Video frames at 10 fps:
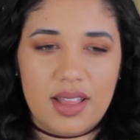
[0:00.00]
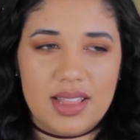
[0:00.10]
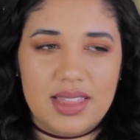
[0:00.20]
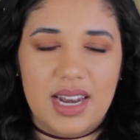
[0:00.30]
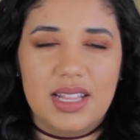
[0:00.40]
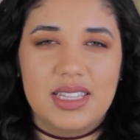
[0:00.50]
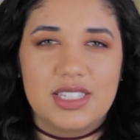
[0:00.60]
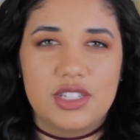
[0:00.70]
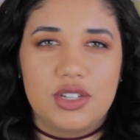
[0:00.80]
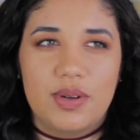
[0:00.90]
Then I
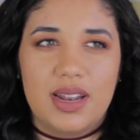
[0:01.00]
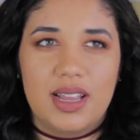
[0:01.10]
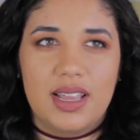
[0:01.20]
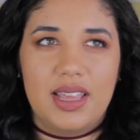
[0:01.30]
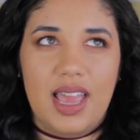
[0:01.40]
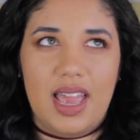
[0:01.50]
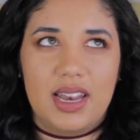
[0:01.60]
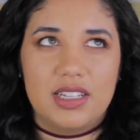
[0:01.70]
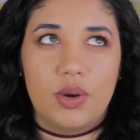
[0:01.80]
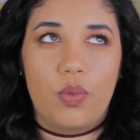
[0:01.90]
listened to it
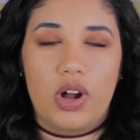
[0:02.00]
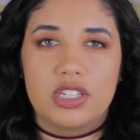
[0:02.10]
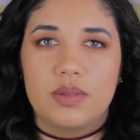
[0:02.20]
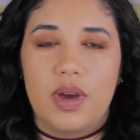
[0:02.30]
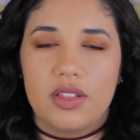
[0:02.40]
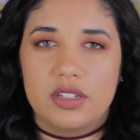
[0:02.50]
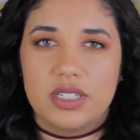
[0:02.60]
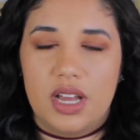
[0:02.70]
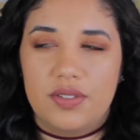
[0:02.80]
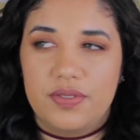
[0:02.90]
again to watch some other
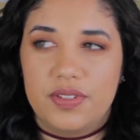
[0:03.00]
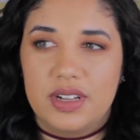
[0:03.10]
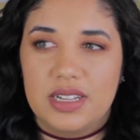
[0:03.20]
stuff